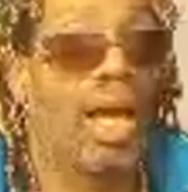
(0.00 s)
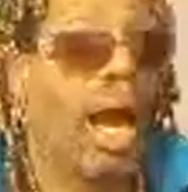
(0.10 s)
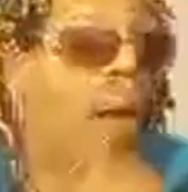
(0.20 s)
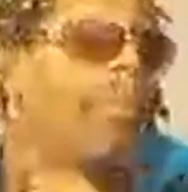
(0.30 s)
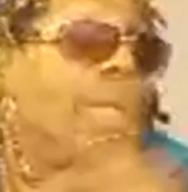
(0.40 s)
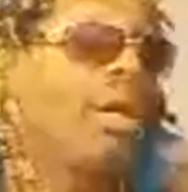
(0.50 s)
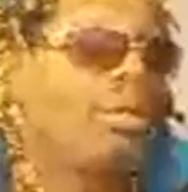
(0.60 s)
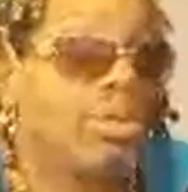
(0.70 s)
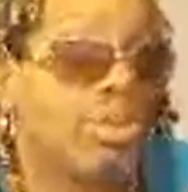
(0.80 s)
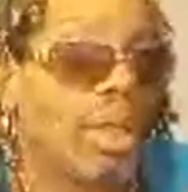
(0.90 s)

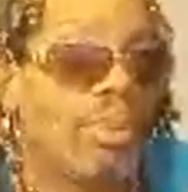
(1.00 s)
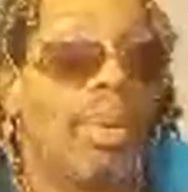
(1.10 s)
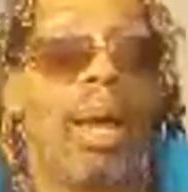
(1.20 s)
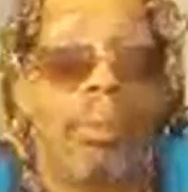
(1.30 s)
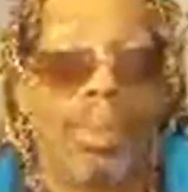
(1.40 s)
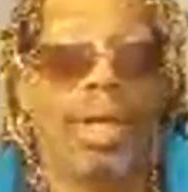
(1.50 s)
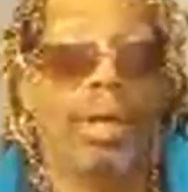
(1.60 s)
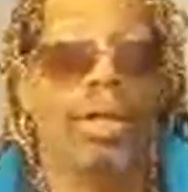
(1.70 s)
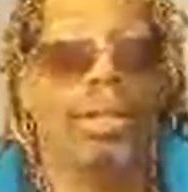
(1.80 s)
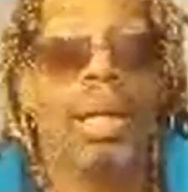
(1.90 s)
unbeknownst to him,
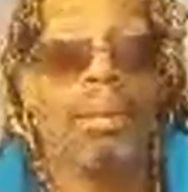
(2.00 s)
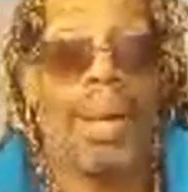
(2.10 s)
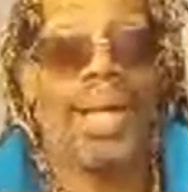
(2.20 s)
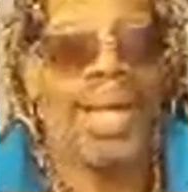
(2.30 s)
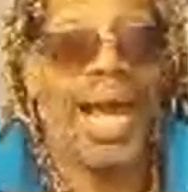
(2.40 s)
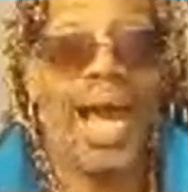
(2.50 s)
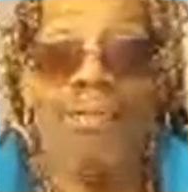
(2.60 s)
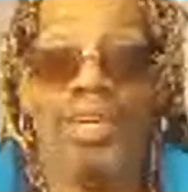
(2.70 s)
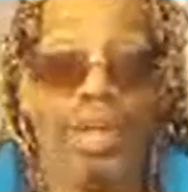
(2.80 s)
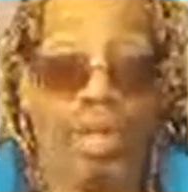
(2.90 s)
because by not
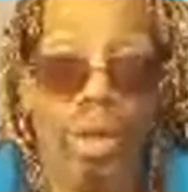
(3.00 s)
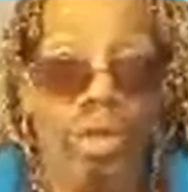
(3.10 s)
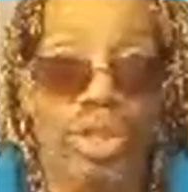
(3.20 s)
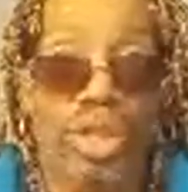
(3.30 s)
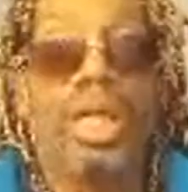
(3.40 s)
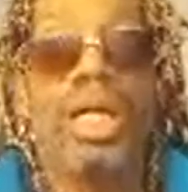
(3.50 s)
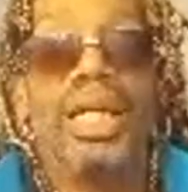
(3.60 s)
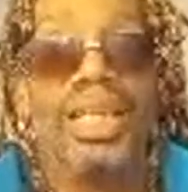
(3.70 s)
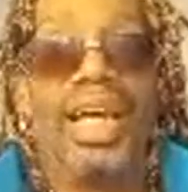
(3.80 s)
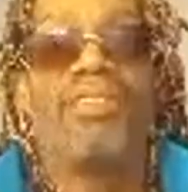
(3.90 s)
having closure,
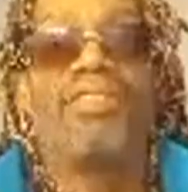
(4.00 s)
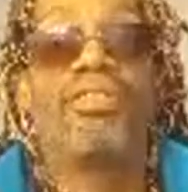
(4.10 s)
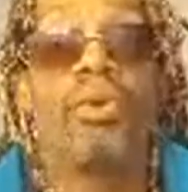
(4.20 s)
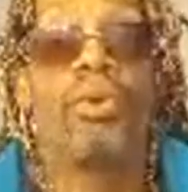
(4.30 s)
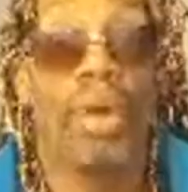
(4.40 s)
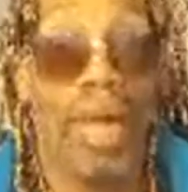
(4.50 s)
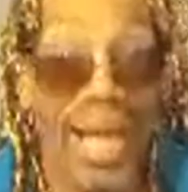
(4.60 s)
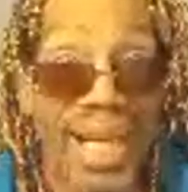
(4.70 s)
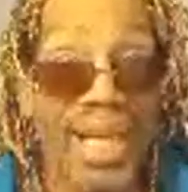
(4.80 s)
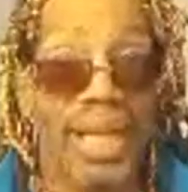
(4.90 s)
they
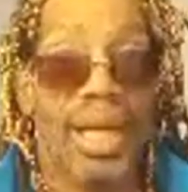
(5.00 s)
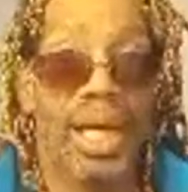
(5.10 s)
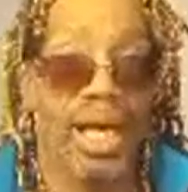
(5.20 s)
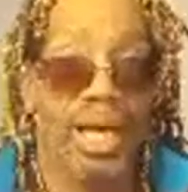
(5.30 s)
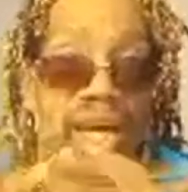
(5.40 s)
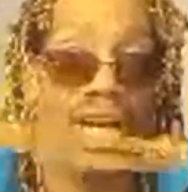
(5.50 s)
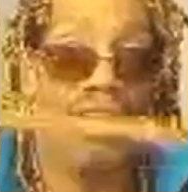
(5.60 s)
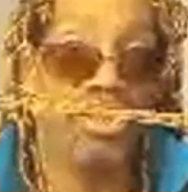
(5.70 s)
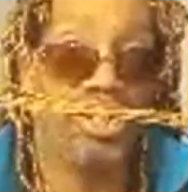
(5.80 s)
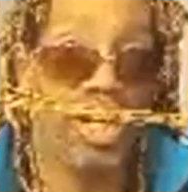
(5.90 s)
created an
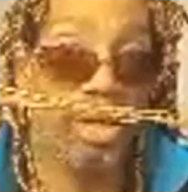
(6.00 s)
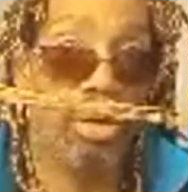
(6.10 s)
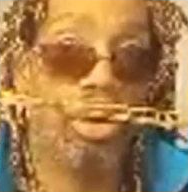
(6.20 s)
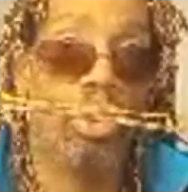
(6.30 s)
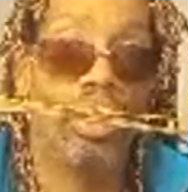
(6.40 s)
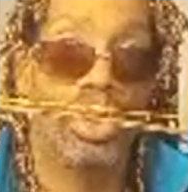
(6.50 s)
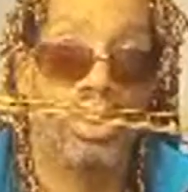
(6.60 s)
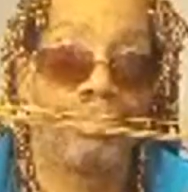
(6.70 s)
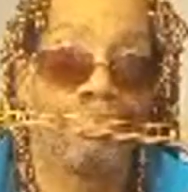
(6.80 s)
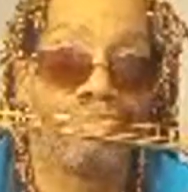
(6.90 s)
energetic cord
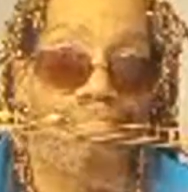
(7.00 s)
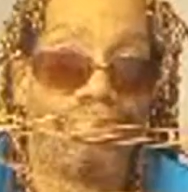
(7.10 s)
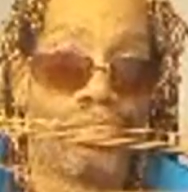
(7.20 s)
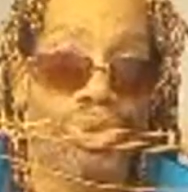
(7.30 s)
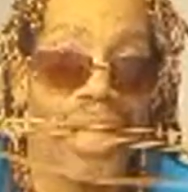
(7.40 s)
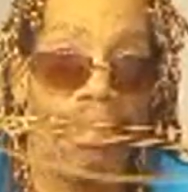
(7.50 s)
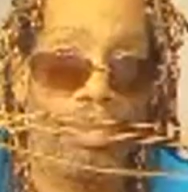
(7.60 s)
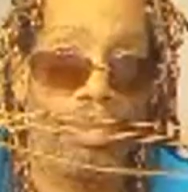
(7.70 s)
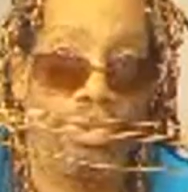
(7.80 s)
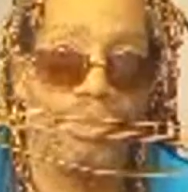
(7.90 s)
to that
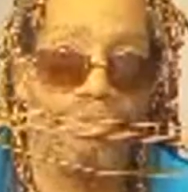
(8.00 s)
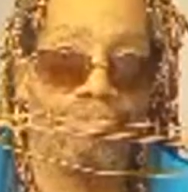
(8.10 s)
person.